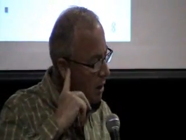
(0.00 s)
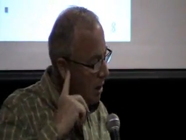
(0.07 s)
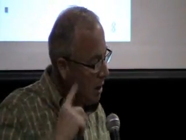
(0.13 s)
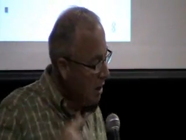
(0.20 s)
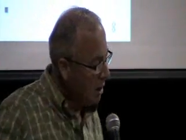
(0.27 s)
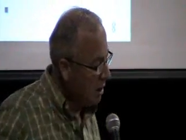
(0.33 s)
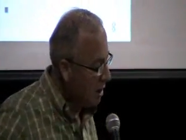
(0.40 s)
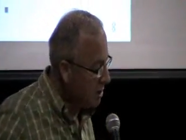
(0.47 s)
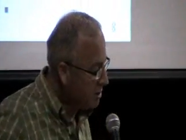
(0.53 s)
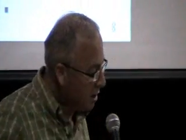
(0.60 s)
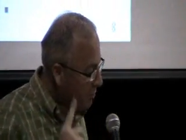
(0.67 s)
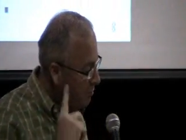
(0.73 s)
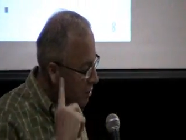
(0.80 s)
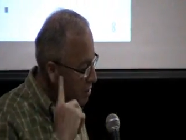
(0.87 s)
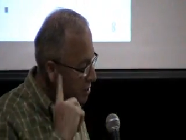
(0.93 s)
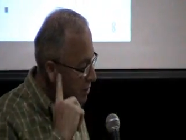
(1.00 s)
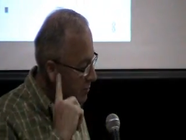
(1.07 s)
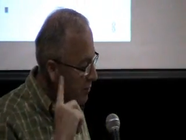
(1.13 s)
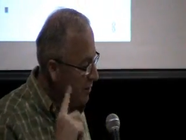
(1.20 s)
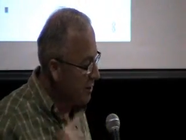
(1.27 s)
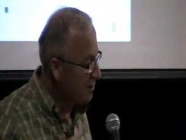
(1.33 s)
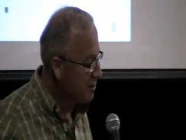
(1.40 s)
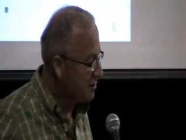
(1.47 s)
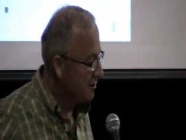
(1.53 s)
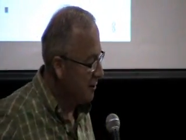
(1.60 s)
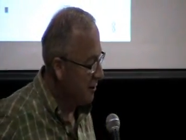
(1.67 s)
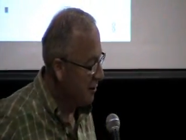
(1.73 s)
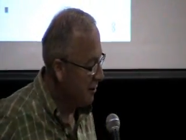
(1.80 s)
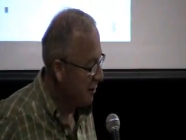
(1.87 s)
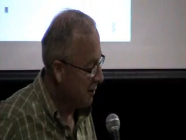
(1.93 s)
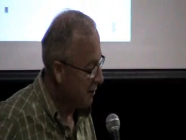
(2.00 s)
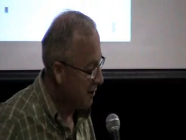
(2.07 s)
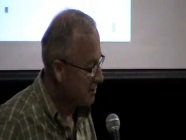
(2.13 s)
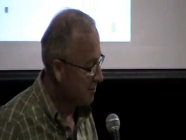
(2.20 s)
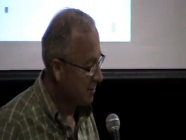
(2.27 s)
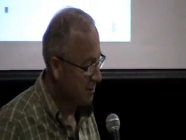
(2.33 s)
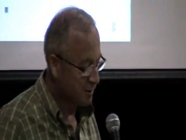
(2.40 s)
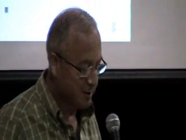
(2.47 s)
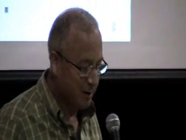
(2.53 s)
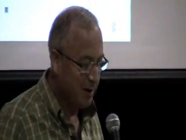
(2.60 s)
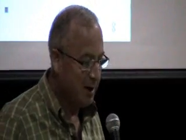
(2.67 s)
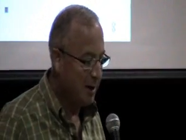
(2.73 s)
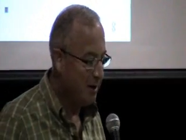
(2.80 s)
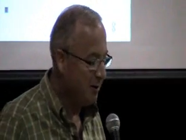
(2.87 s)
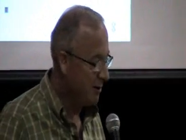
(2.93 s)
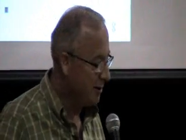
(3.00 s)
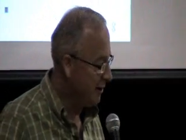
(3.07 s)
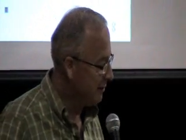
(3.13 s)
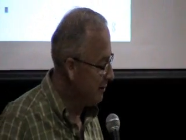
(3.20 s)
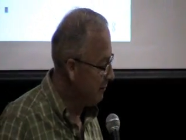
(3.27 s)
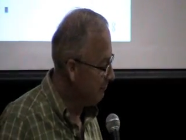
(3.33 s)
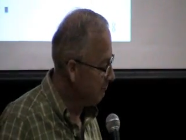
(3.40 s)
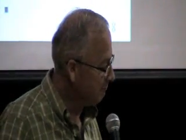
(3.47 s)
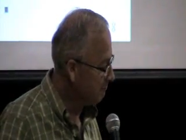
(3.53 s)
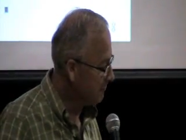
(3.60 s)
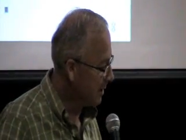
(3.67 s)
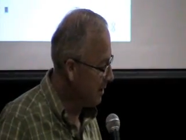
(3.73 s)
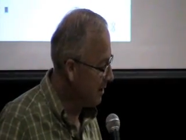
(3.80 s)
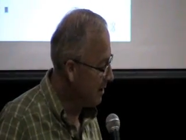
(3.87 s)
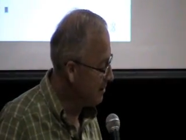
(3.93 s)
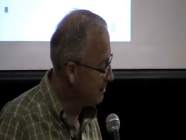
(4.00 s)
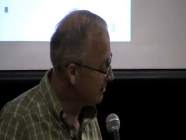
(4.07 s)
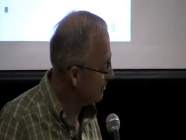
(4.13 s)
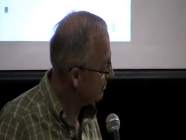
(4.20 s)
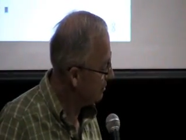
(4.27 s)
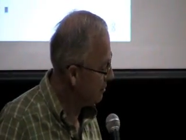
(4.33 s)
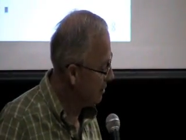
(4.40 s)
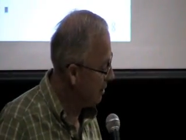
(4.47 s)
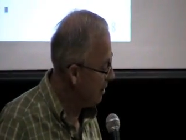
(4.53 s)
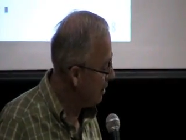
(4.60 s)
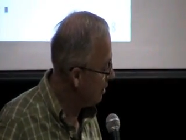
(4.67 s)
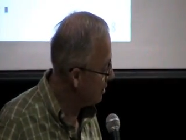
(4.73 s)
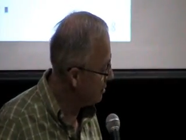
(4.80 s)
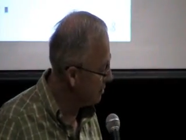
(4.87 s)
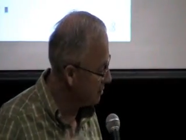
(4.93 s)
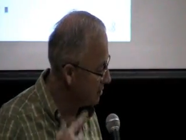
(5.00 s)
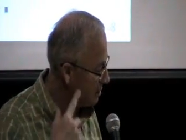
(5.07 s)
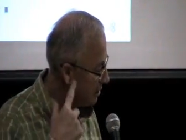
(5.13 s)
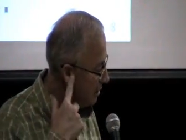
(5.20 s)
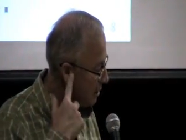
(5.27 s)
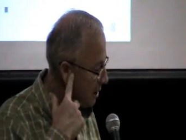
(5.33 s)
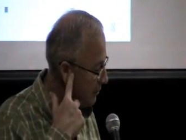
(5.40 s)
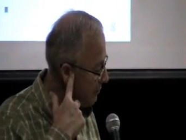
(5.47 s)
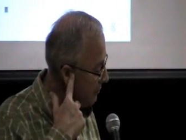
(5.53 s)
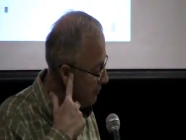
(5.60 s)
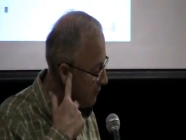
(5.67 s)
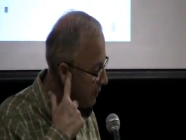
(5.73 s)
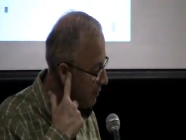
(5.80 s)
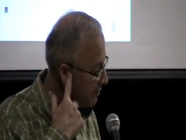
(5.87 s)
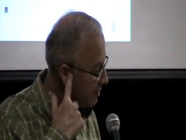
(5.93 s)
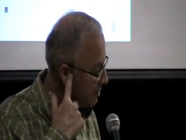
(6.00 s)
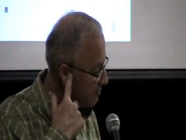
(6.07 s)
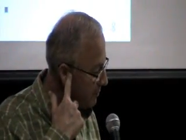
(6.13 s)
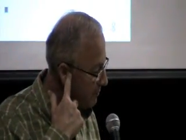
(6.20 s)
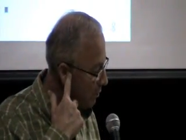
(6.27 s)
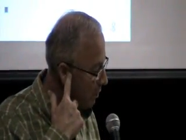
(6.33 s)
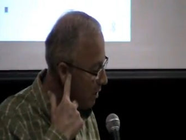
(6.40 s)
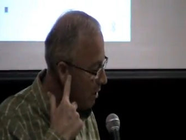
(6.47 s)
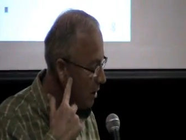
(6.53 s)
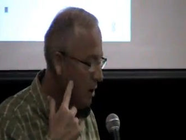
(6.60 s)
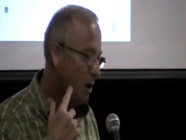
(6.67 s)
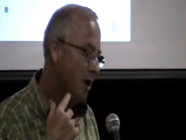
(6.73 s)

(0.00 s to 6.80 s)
And I started pushing on my ears, and the husband goes, oh yeah, you're getting it. And I said, yeah, he says, I've never felt this before.